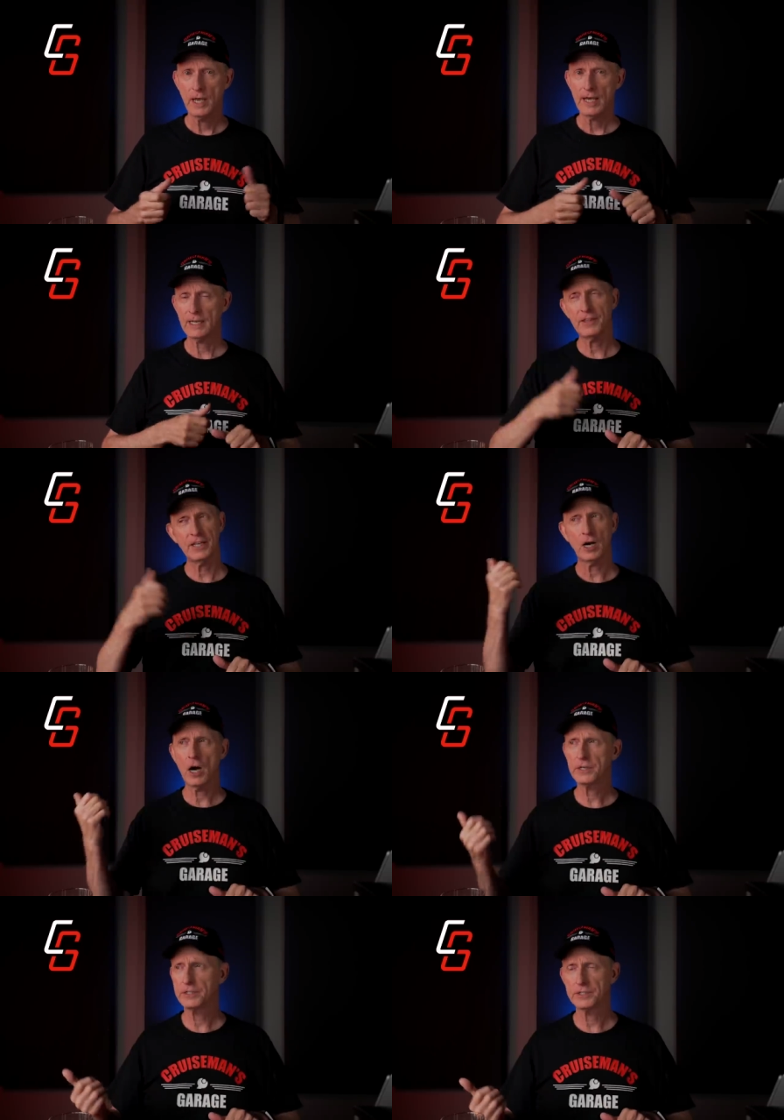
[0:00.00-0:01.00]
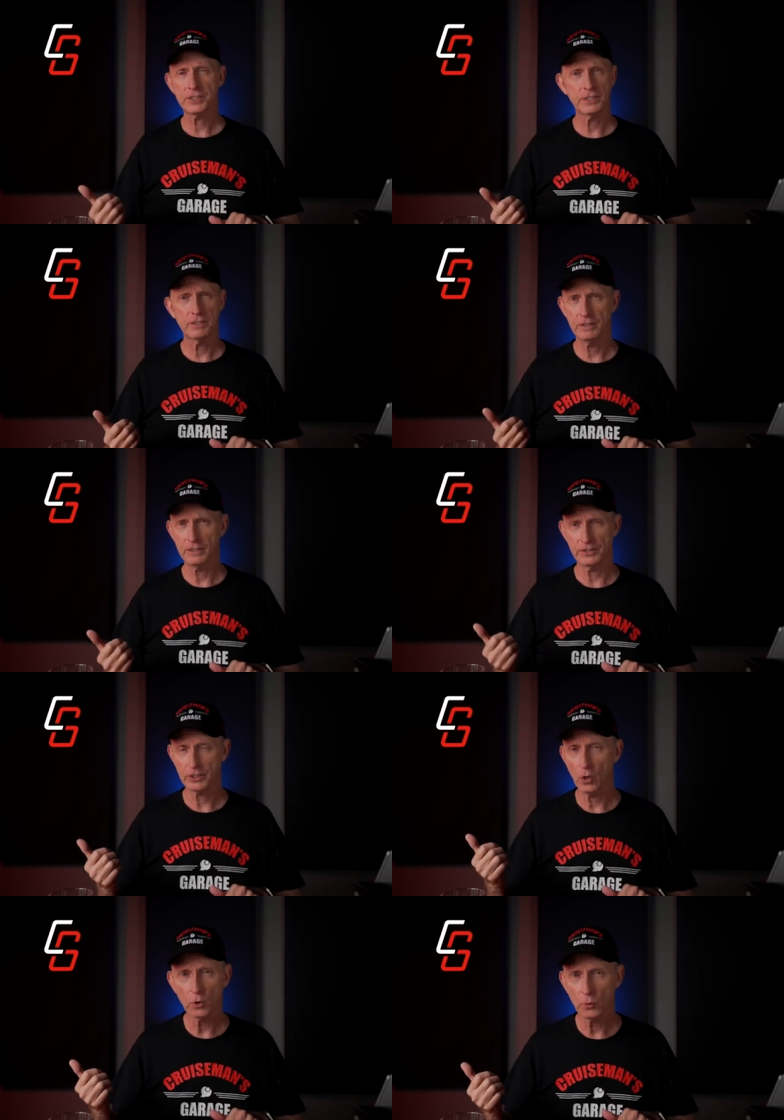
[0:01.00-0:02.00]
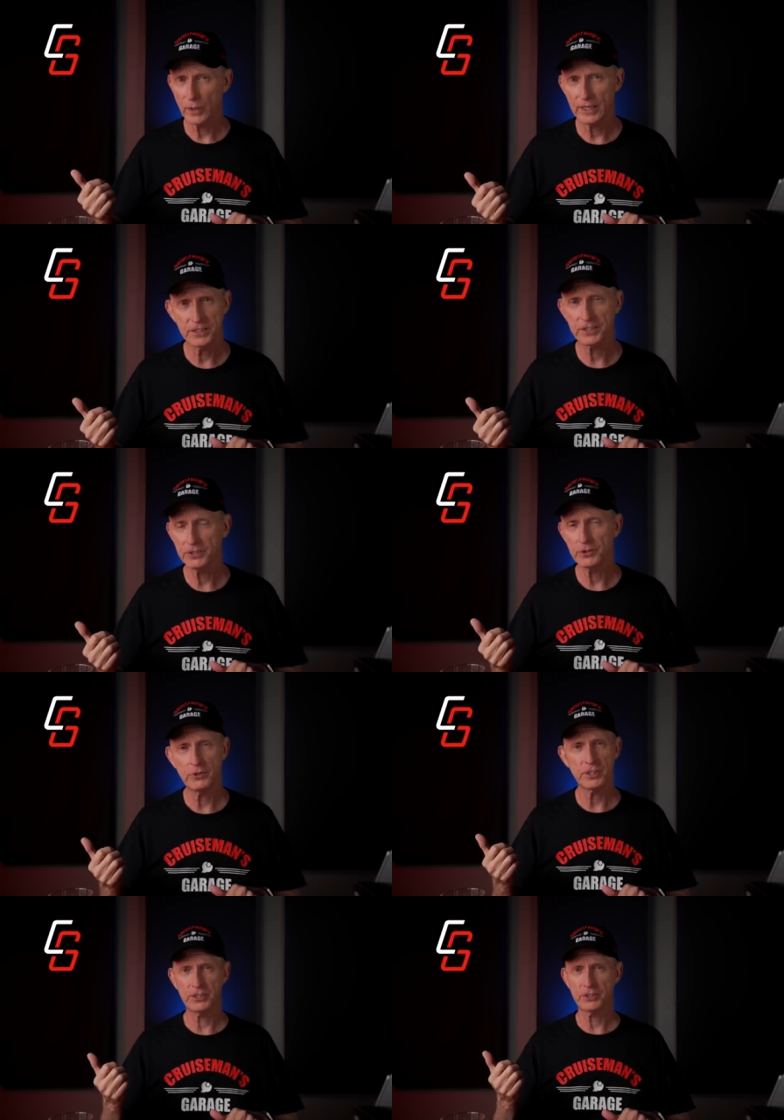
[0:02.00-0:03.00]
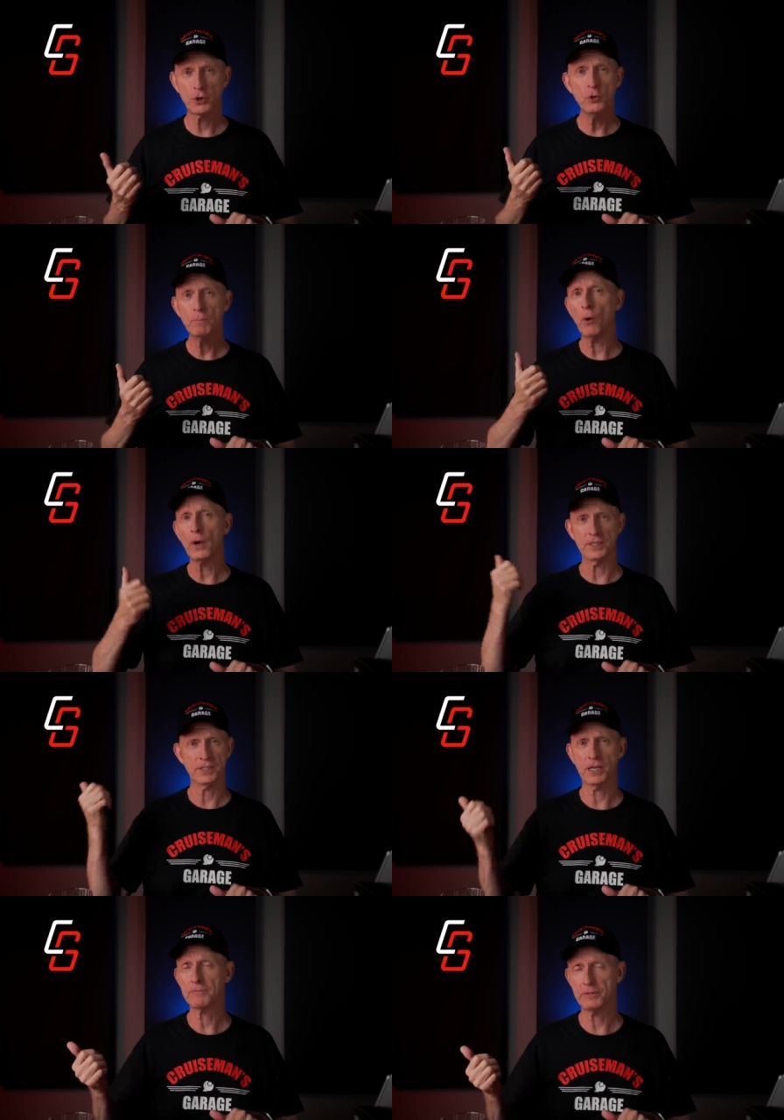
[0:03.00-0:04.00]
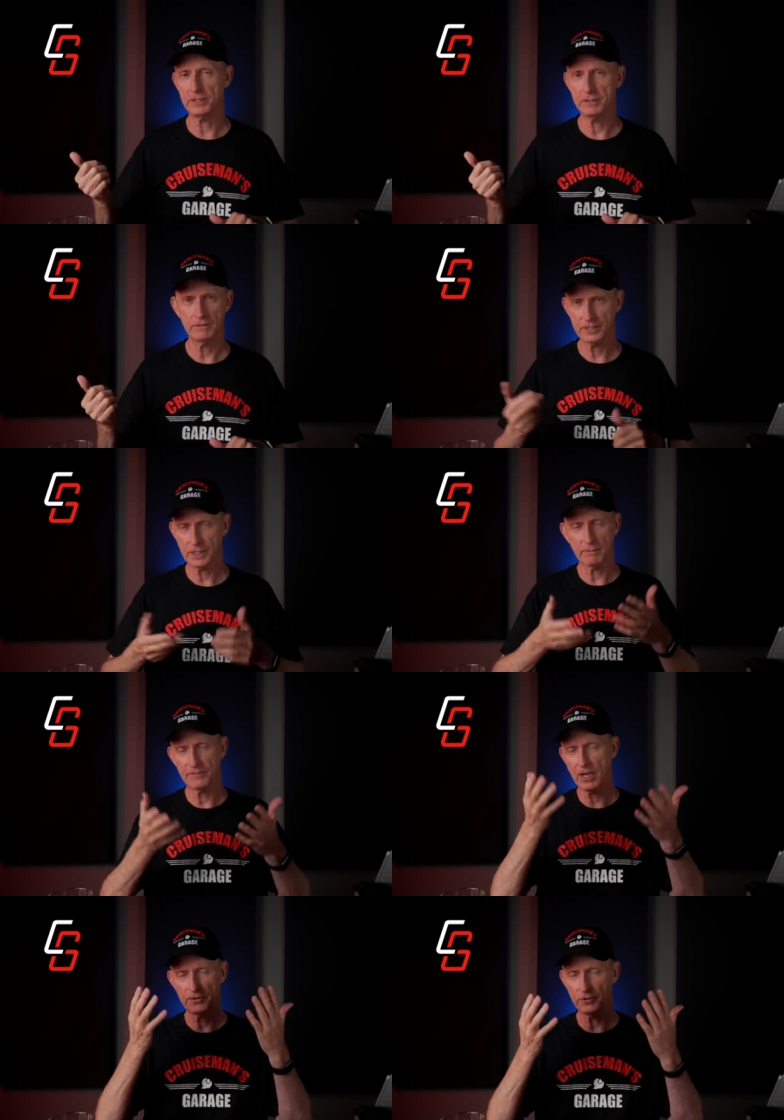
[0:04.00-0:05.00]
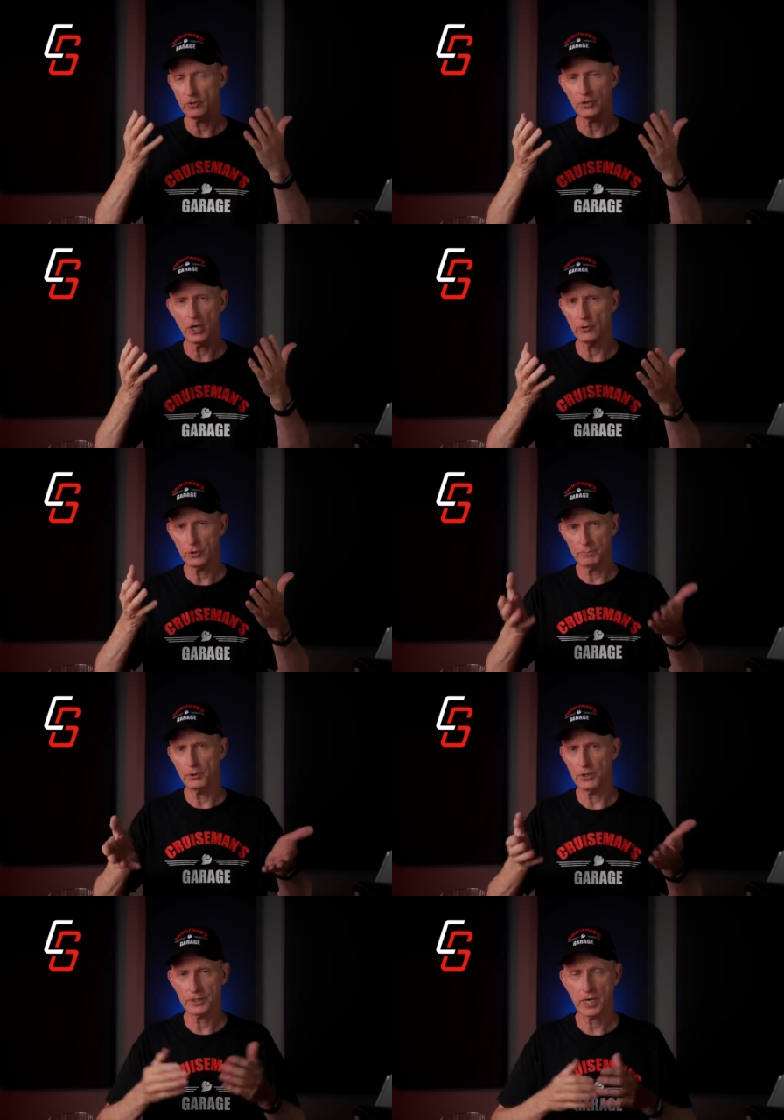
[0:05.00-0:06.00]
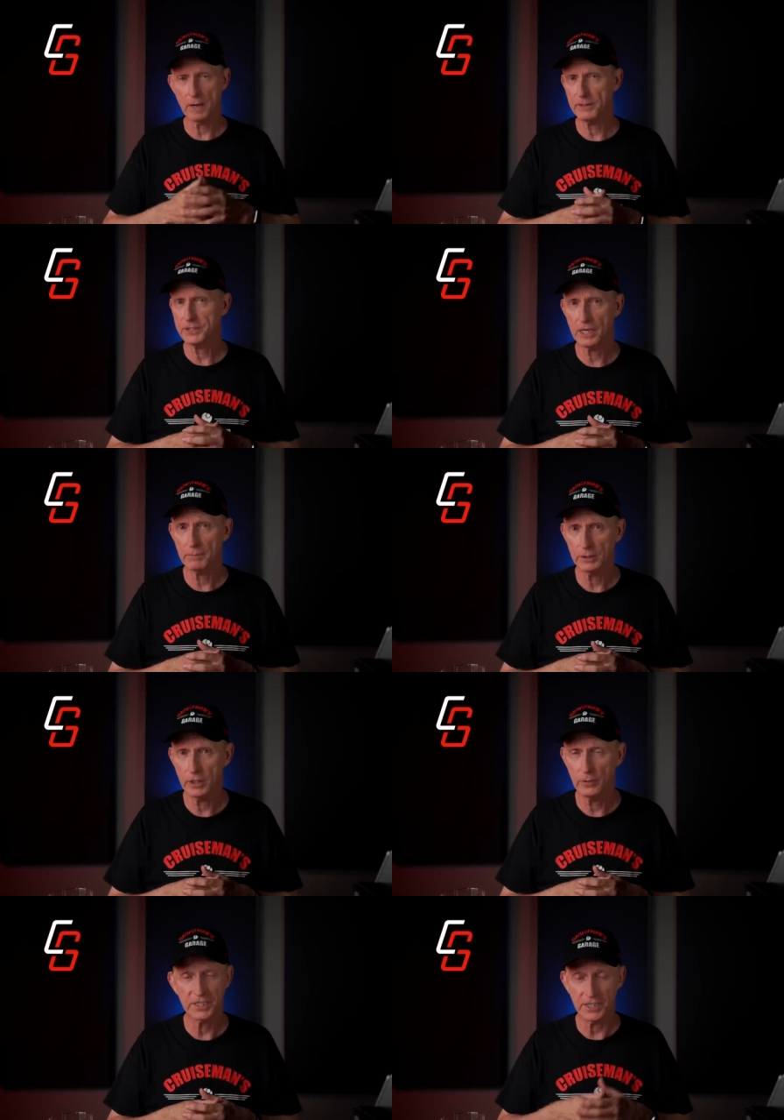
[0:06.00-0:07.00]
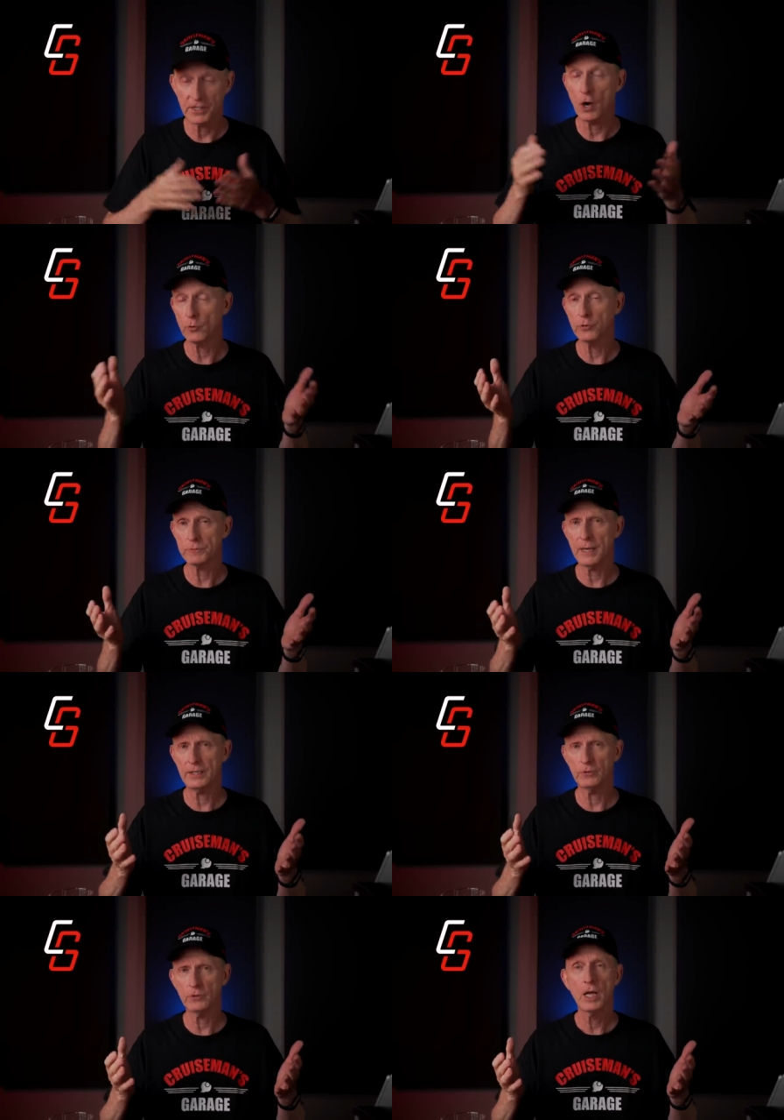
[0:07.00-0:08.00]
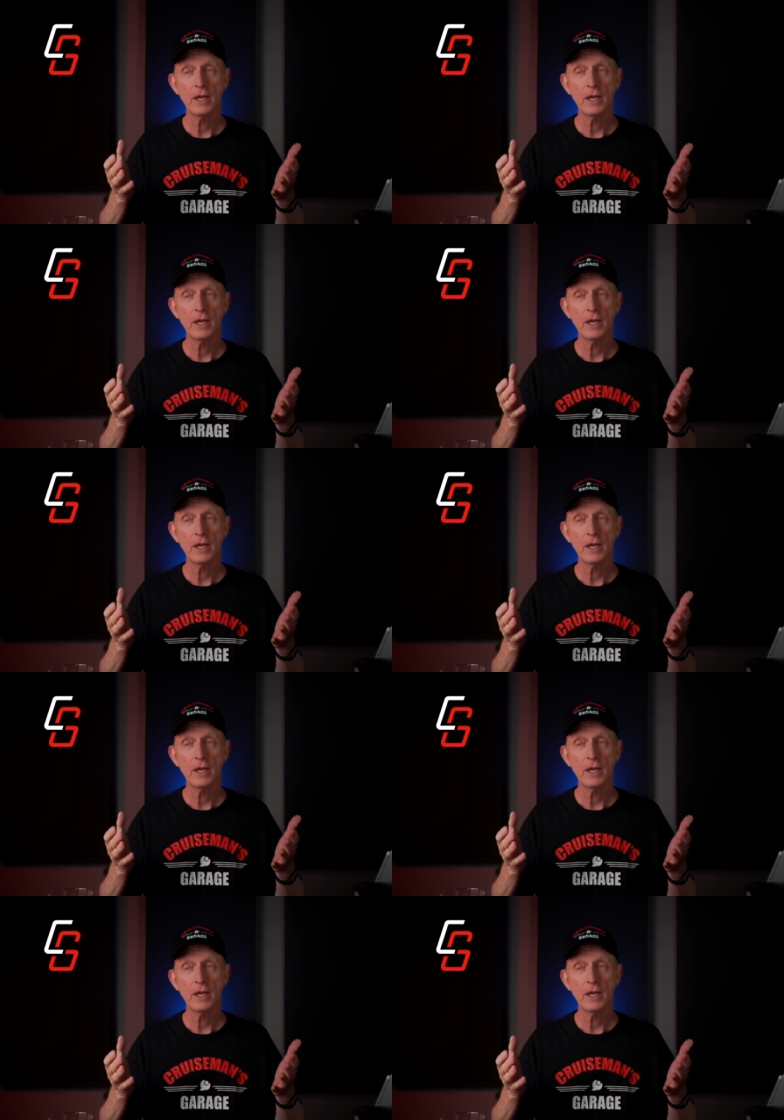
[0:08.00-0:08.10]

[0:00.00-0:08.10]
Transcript: And I think Honda's uh, the Goldwing is still using two point something. Some of you out there will know. You put it in the comments down below. It's in the owner's manual.